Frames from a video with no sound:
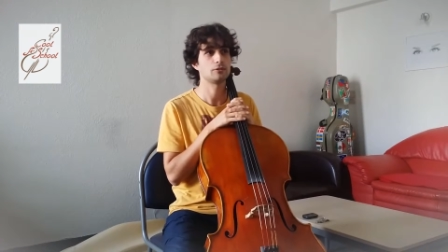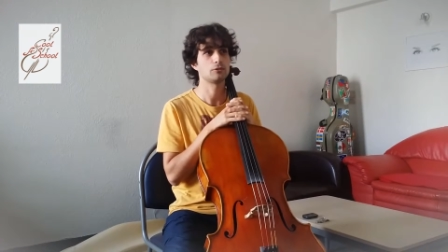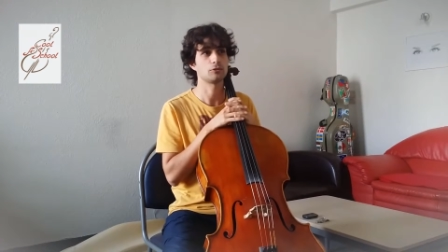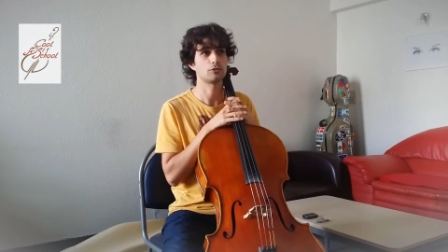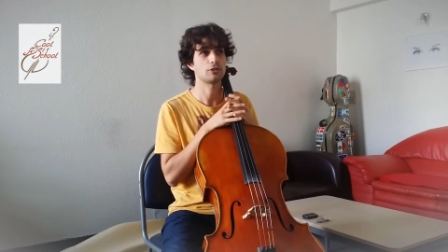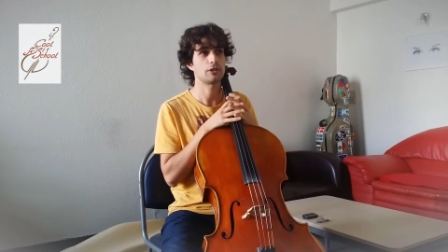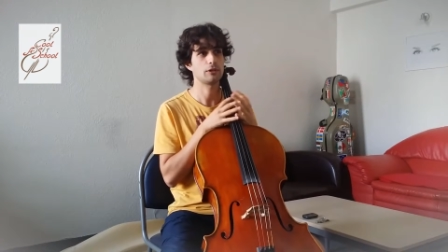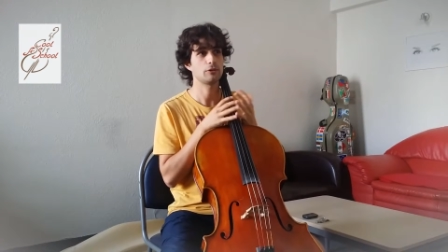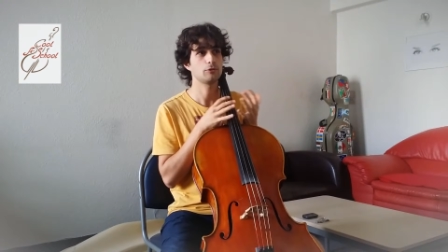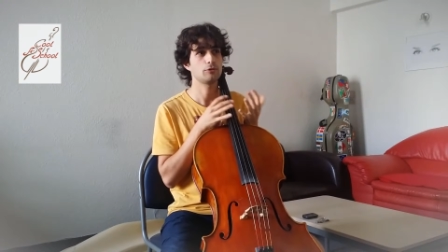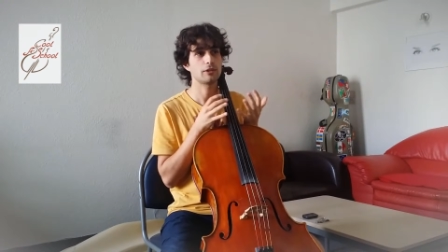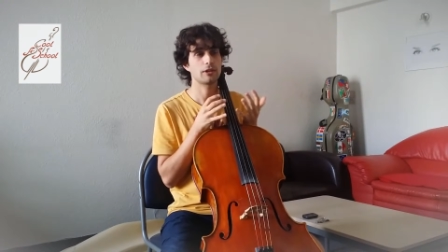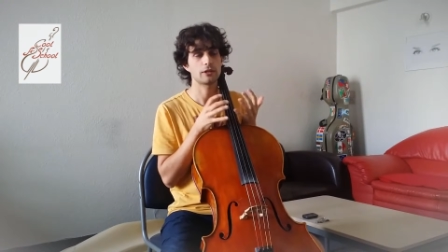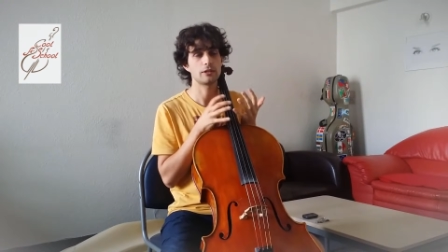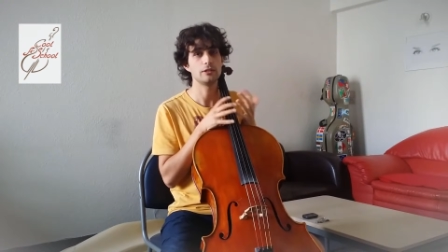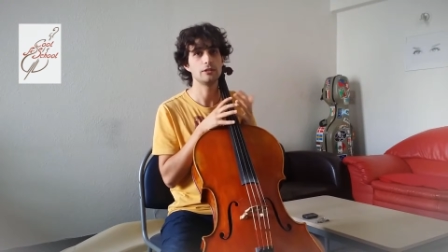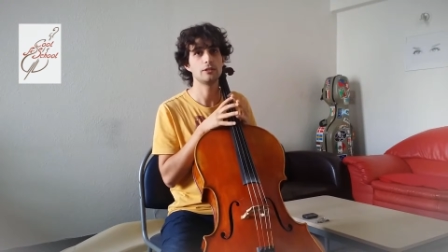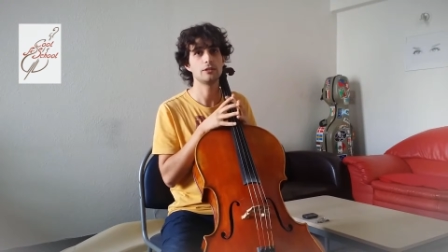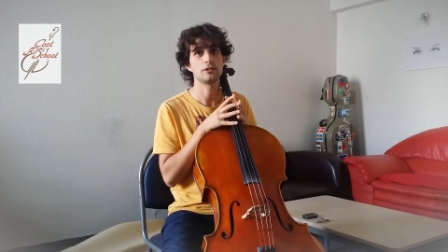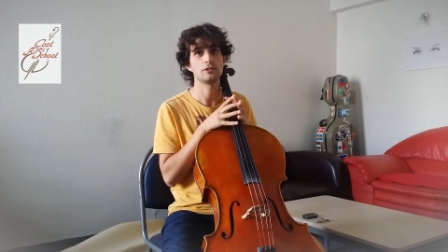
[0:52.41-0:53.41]
your cello
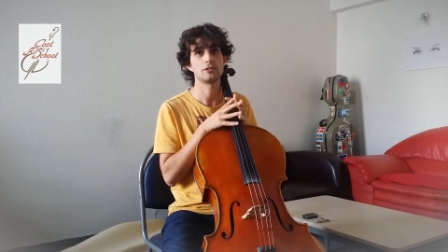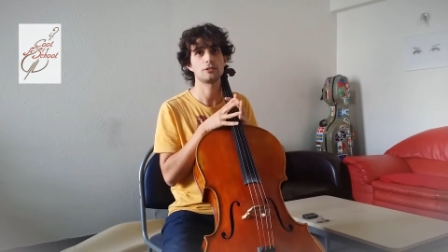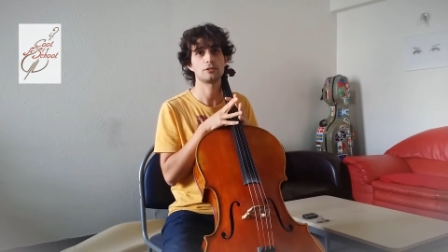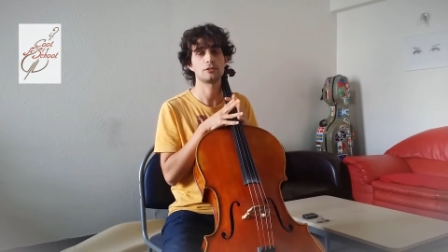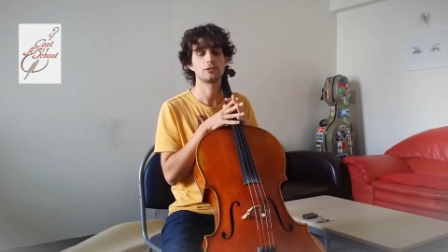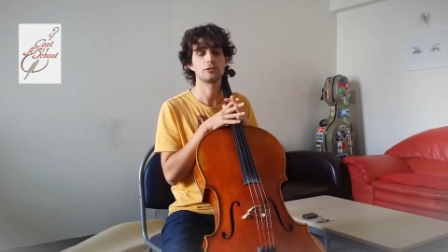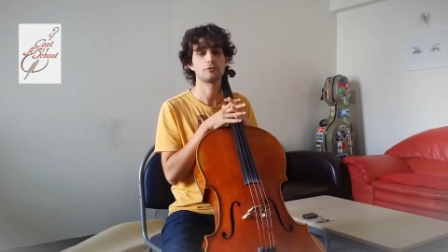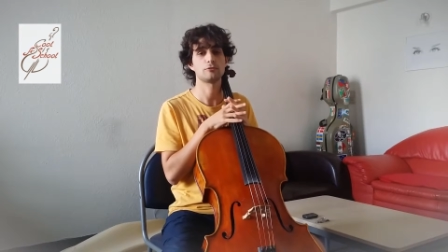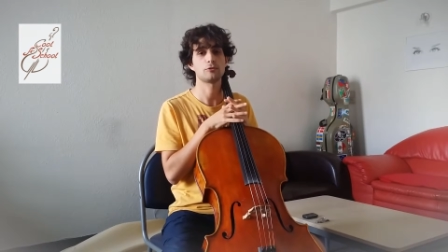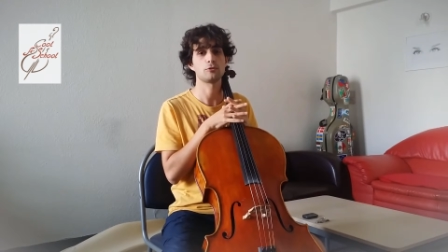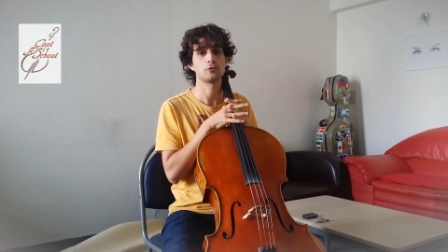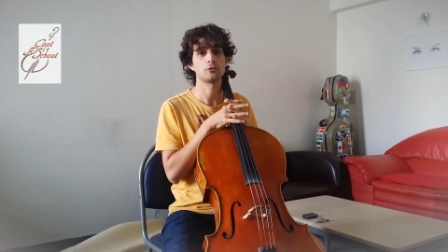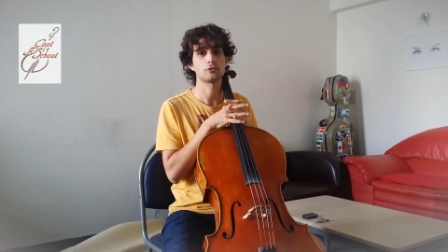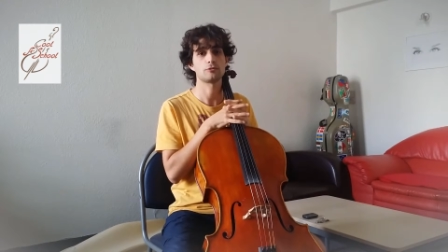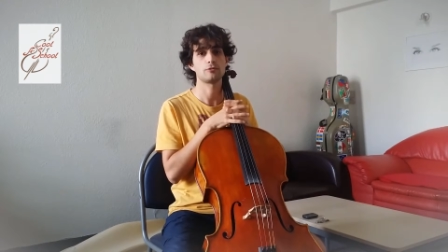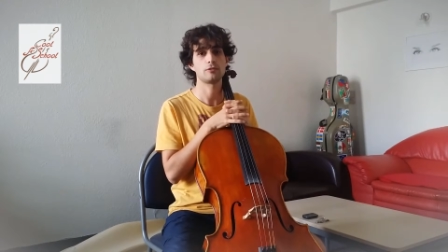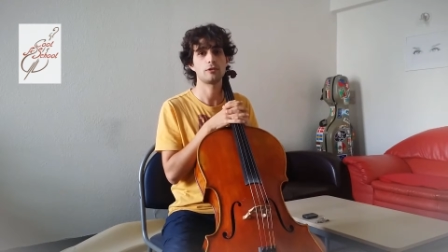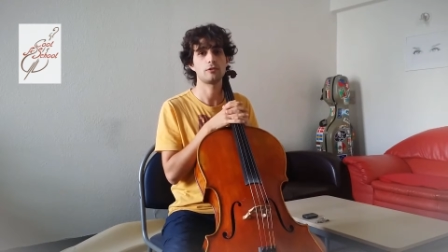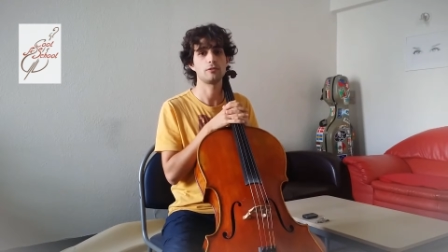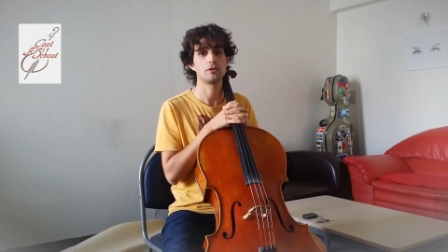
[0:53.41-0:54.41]
technique, is, is of
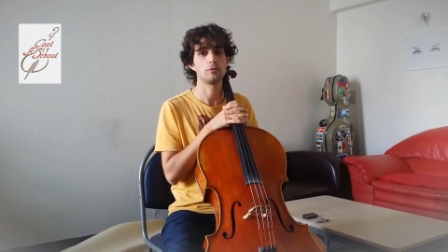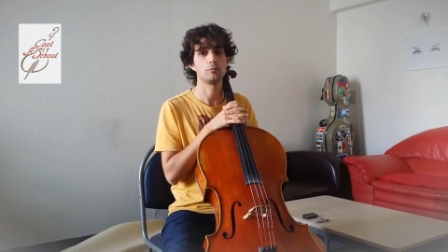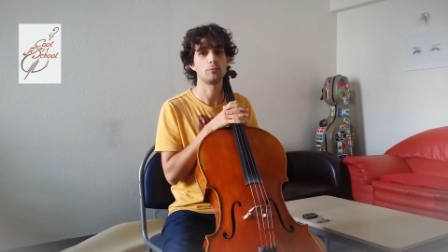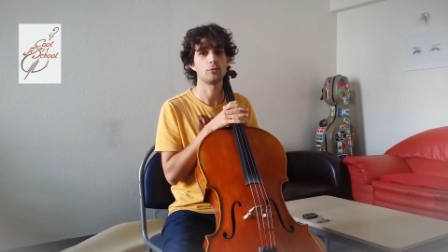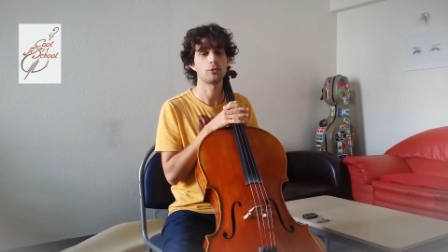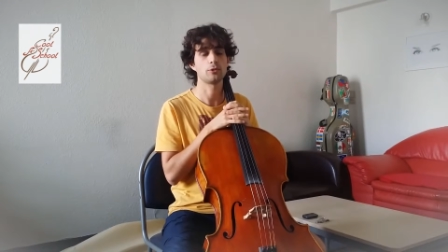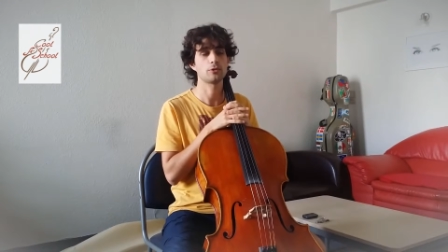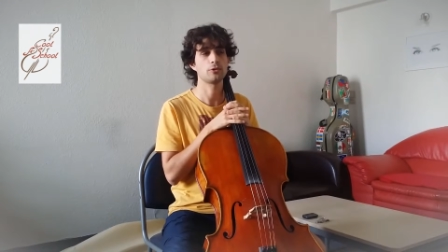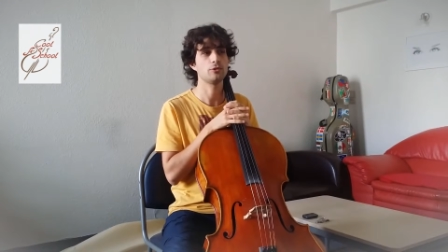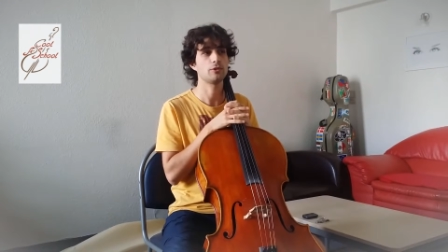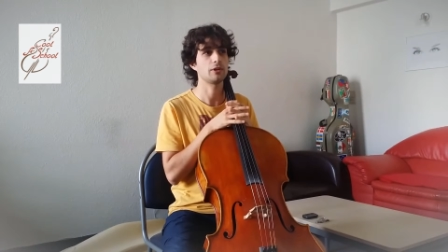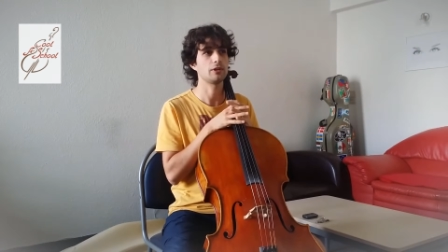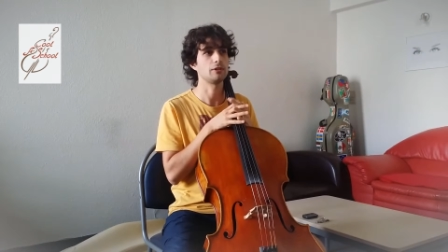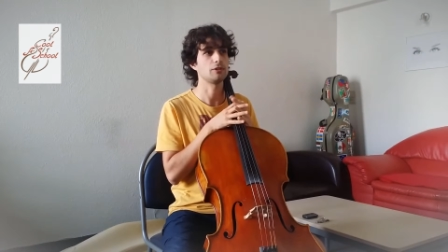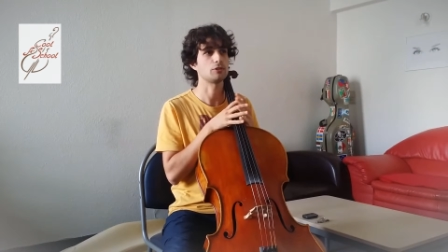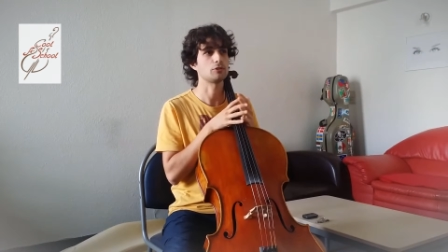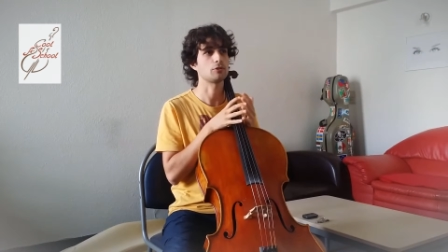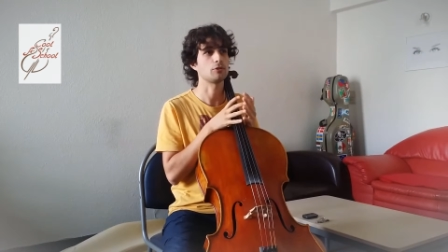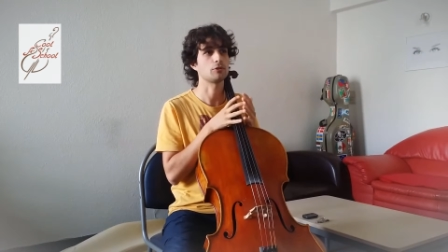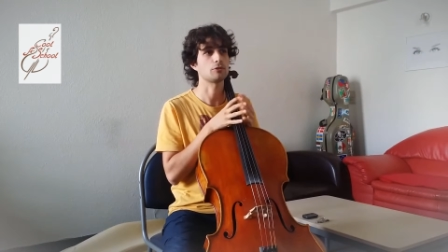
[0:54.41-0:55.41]
course very important, and he
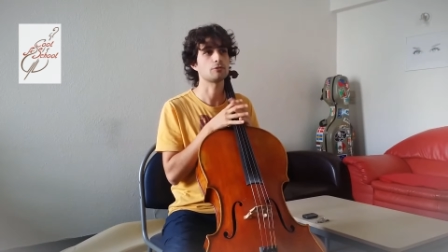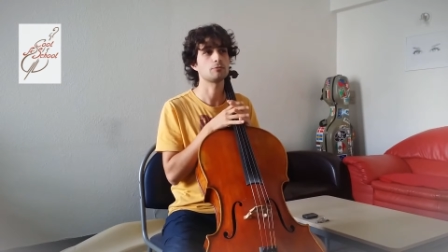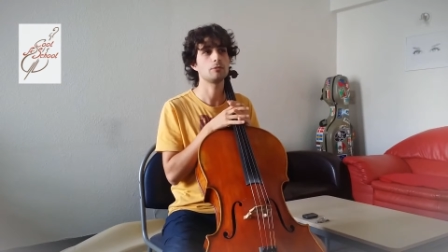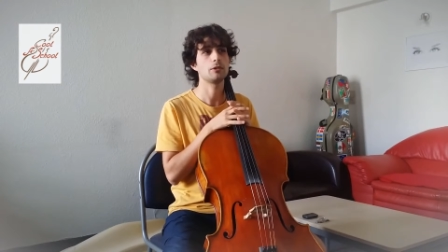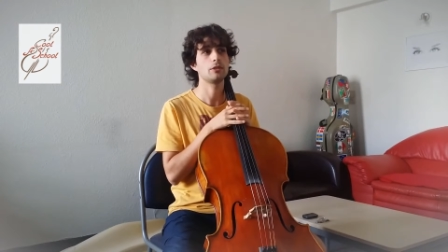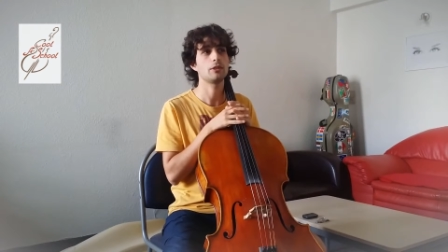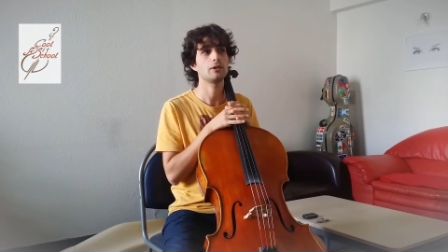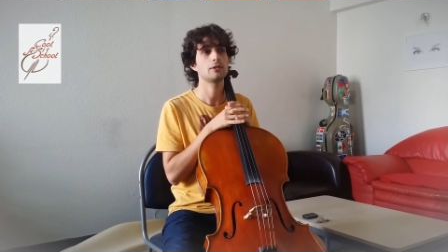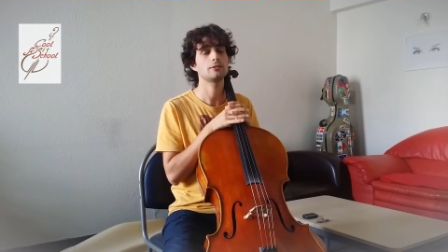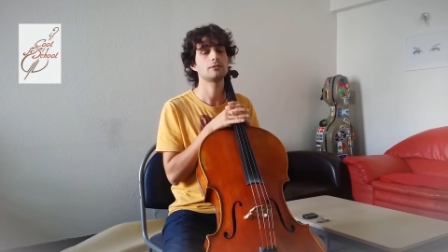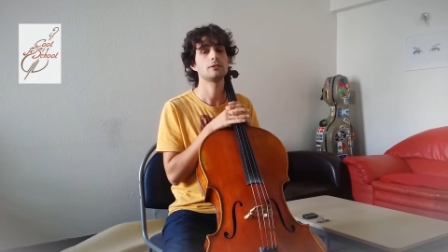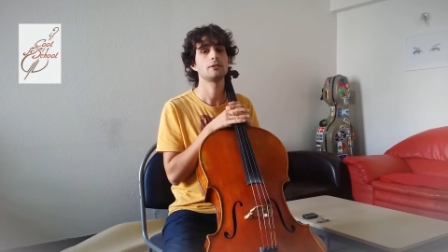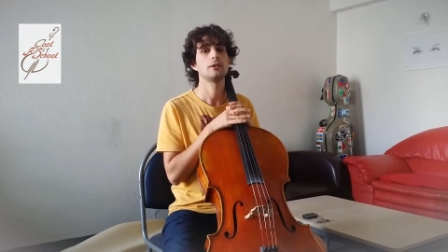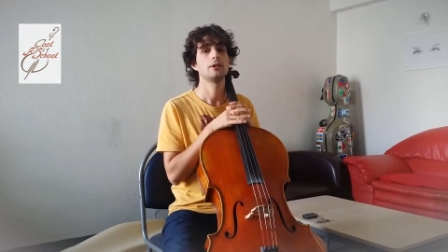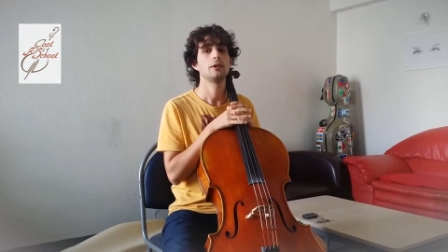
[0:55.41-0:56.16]
starts with that.